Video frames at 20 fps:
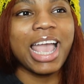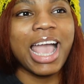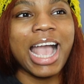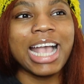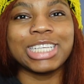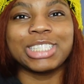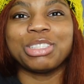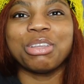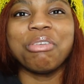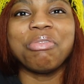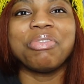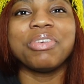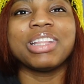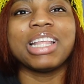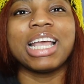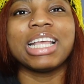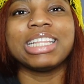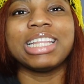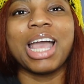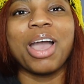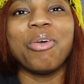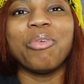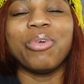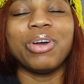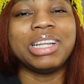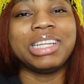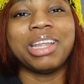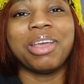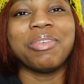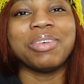I still feel like that
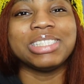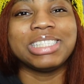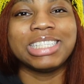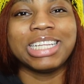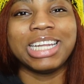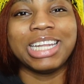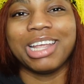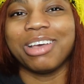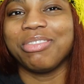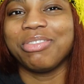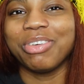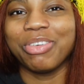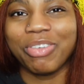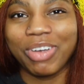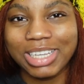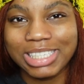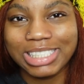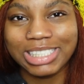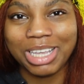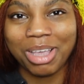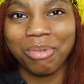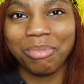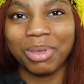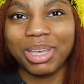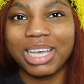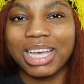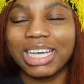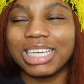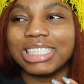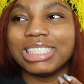one day wasn't enough for resting,
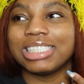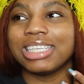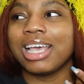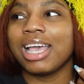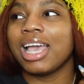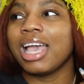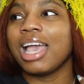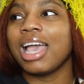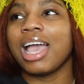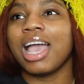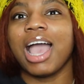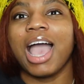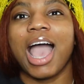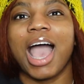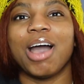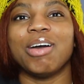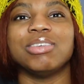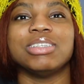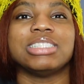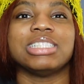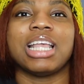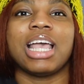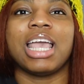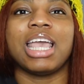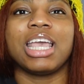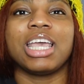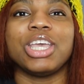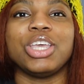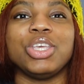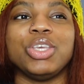because I was
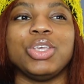like